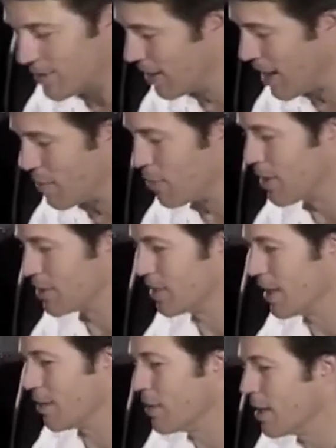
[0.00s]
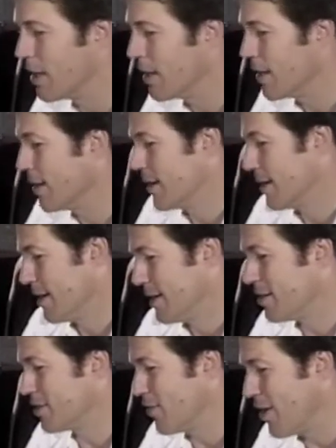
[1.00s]
collaboration. And
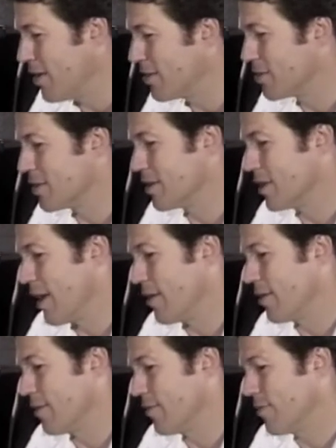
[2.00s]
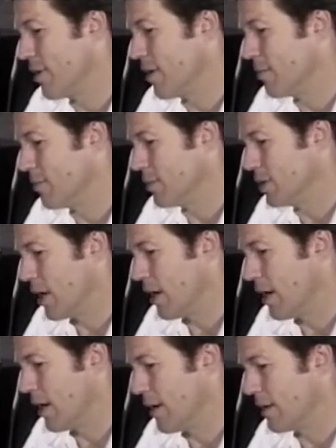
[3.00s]
there's a very interesting letter from
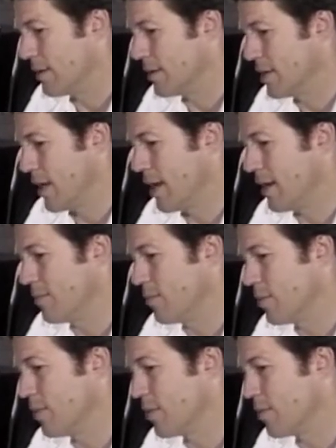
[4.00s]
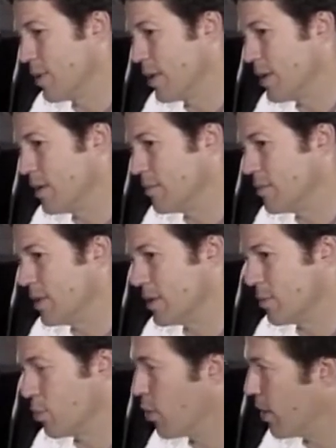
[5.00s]
John saying we were really
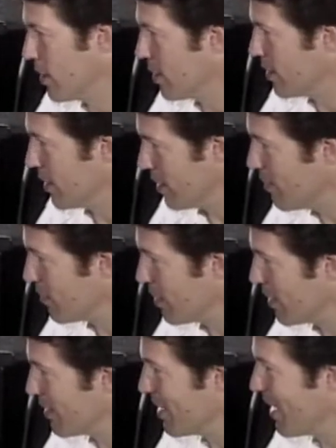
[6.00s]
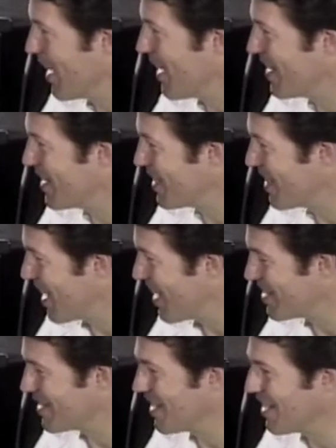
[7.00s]
disappointed in the evening. oh yes,
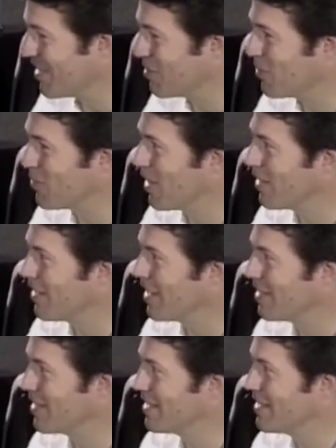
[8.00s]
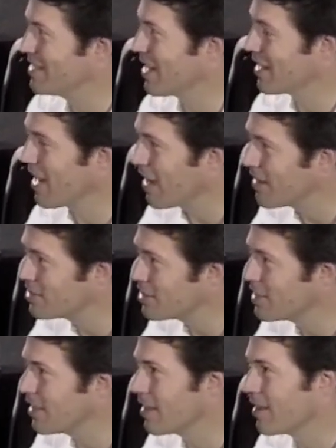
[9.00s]
that, oh uh, yes. we felt like the
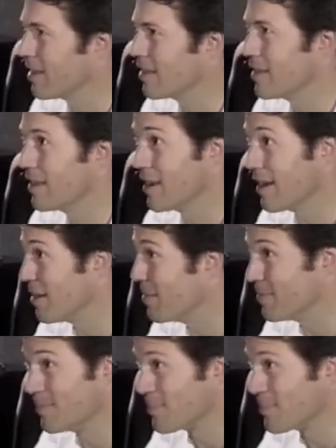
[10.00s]
technology and the the, um,